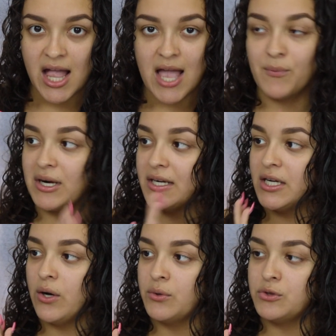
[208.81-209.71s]
and we're gonna
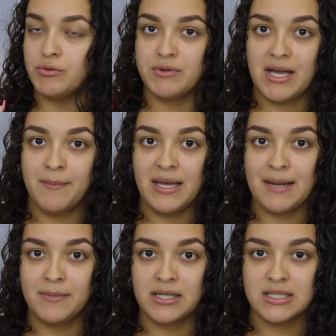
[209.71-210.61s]
go through them, and
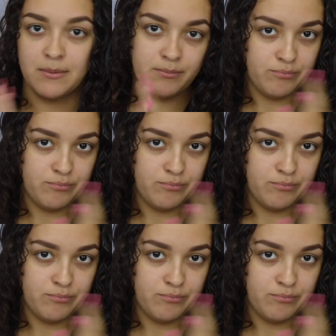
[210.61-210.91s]
I'm gonna